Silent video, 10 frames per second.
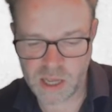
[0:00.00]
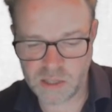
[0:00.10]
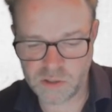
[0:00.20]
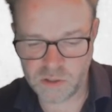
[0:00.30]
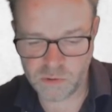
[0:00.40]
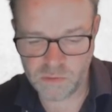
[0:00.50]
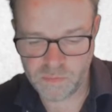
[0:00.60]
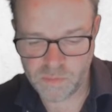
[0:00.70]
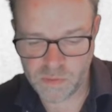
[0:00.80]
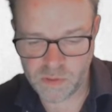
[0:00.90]
Ansible
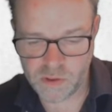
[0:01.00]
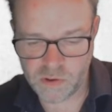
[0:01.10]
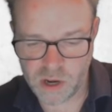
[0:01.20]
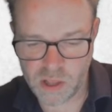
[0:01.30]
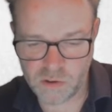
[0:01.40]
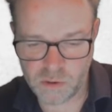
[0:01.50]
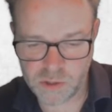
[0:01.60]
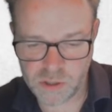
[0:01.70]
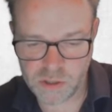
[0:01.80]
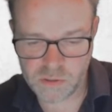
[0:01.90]
there are other
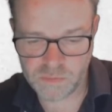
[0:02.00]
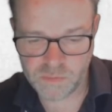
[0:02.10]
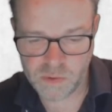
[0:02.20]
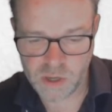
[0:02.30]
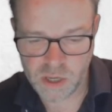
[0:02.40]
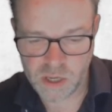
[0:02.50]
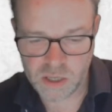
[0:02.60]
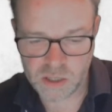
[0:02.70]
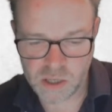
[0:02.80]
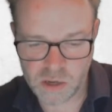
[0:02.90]
options
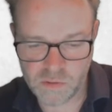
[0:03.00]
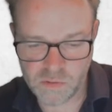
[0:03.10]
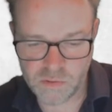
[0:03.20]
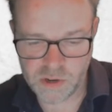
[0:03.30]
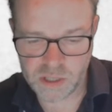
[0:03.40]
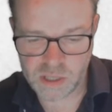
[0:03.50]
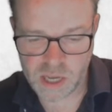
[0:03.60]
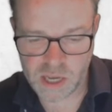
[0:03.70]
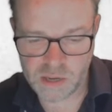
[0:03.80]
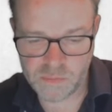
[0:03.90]
so there is
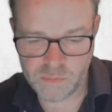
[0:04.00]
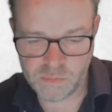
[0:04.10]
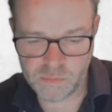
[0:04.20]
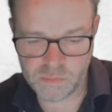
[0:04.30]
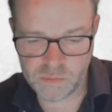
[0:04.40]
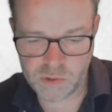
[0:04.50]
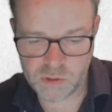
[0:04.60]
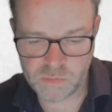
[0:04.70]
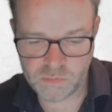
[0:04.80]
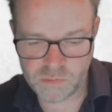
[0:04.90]
a
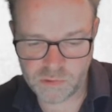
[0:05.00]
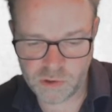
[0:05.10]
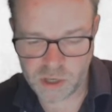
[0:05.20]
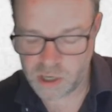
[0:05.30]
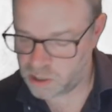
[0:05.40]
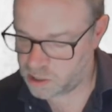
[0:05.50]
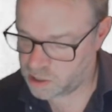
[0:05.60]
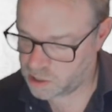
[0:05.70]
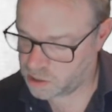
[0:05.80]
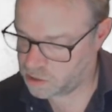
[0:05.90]

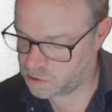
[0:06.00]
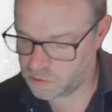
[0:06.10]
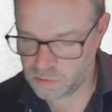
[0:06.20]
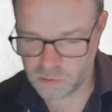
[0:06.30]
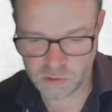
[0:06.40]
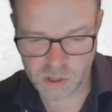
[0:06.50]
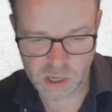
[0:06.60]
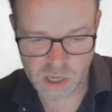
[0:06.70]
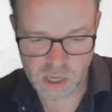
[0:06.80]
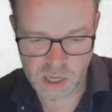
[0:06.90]
product called
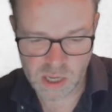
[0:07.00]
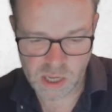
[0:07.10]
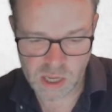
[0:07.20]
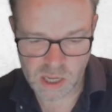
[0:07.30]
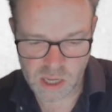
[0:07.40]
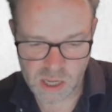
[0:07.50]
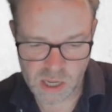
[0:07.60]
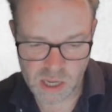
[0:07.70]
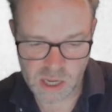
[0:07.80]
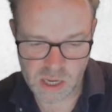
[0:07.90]

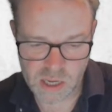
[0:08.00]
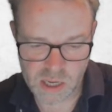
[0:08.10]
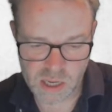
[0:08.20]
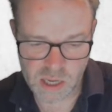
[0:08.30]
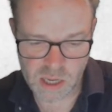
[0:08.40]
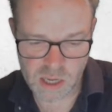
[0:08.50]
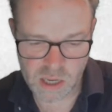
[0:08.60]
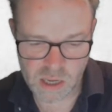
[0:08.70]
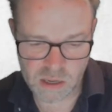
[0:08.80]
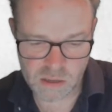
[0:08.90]
a
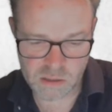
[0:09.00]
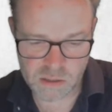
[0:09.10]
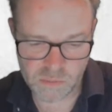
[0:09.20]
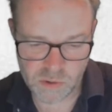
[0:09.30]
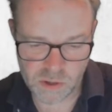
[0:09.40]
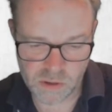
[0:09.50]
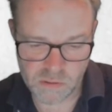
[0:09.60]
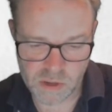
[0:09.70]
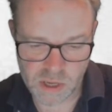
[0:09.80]
WX.